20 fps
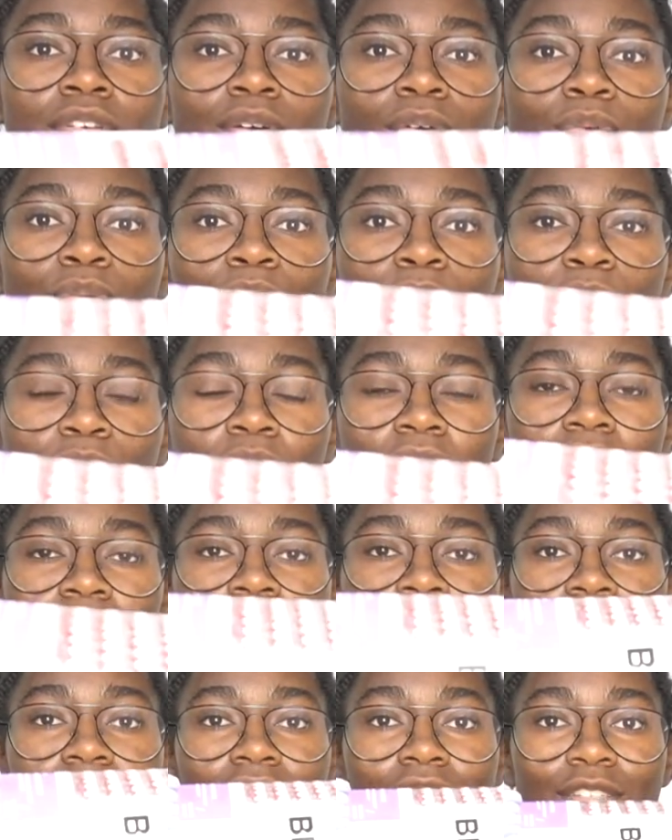Ooh, that
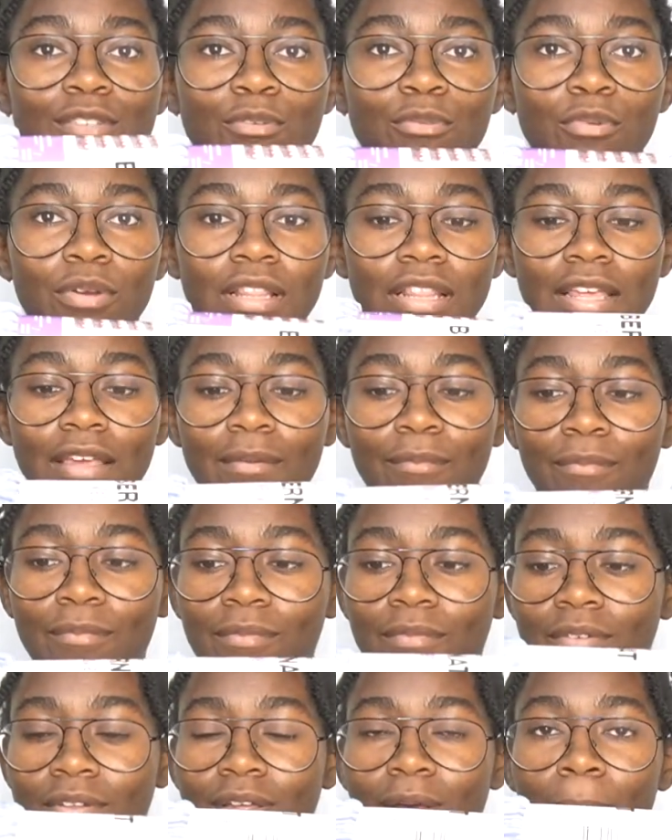light is really
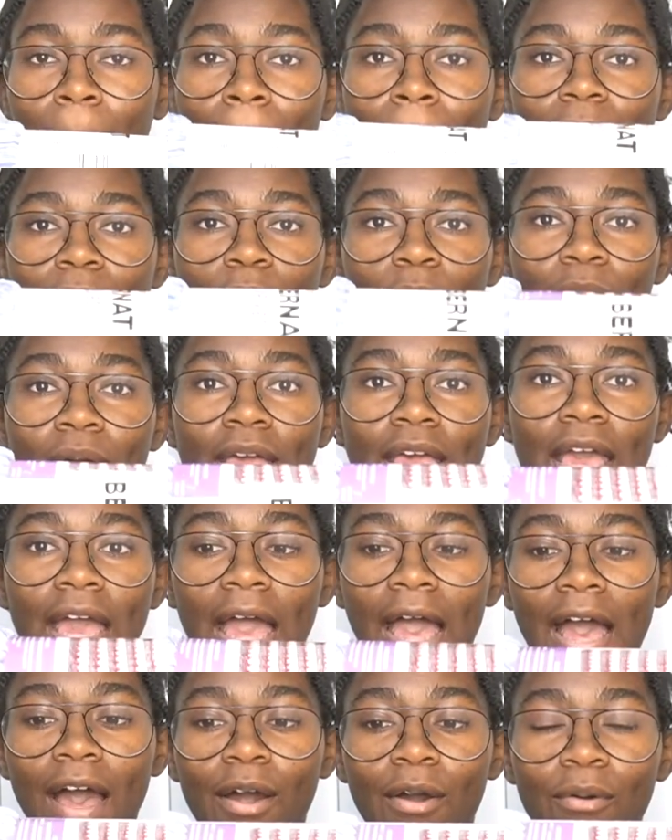blowing it
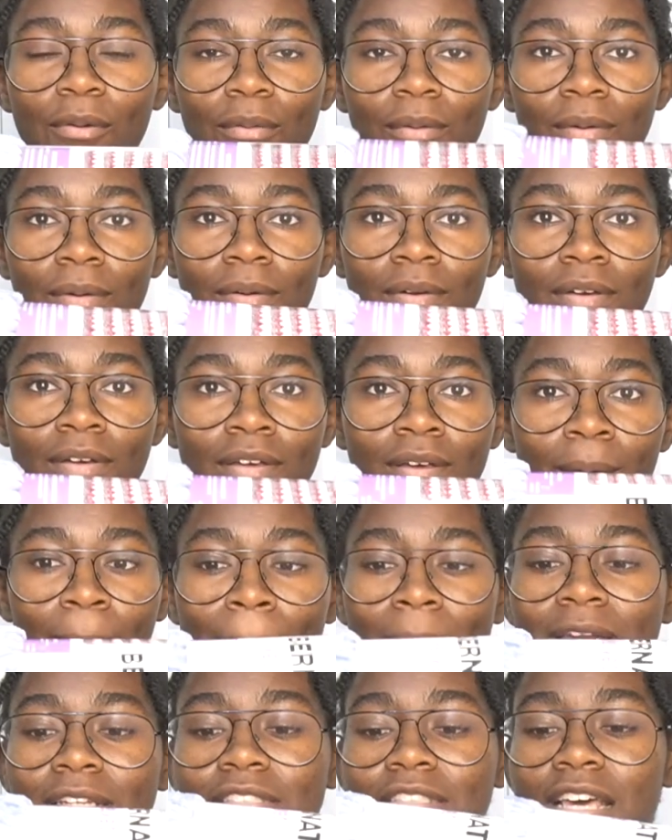out,
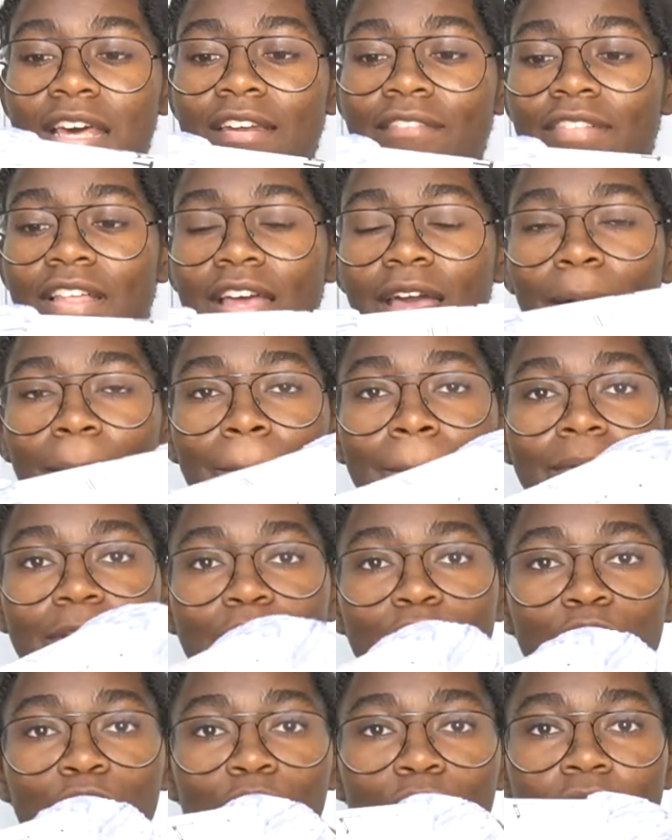but it's kind of like a
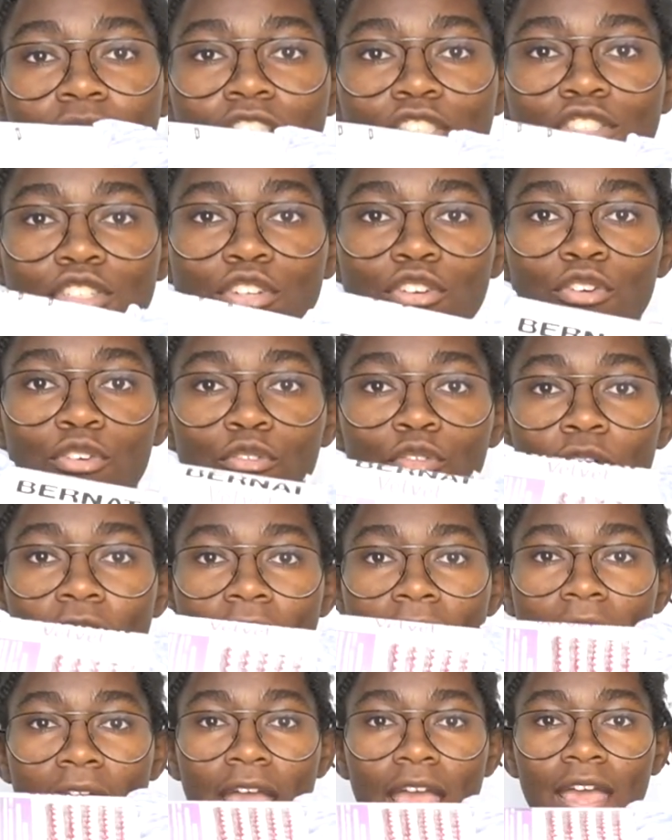bluish
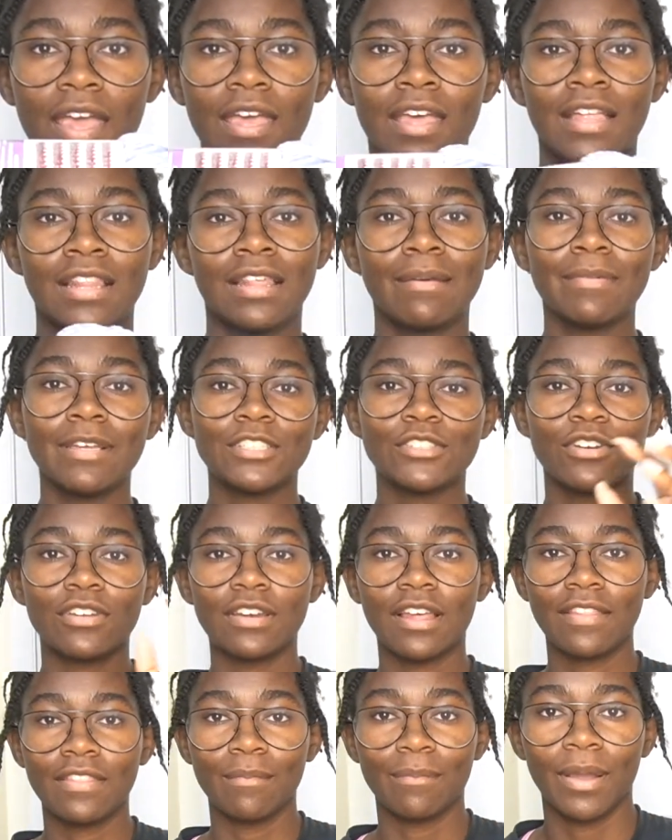gray. Let me turn
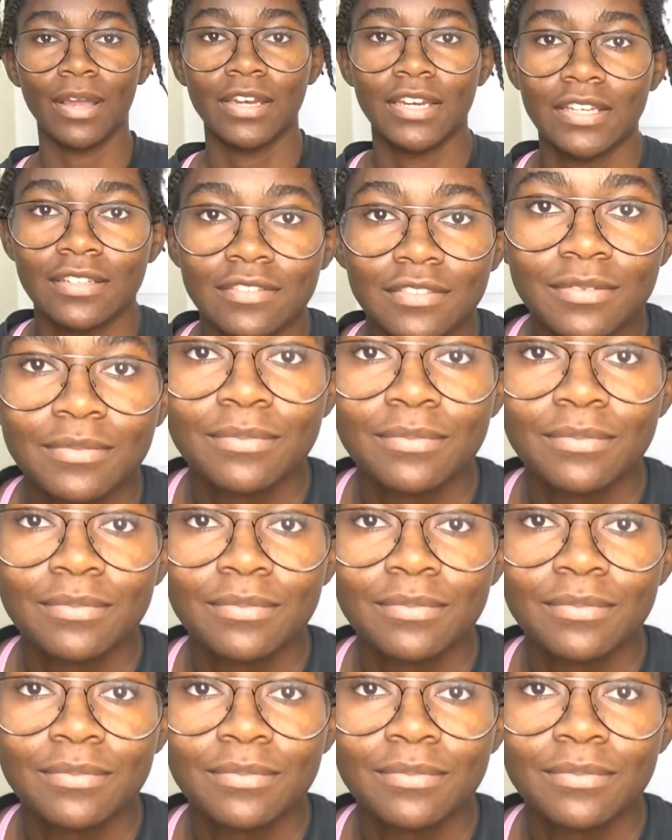down the brightness.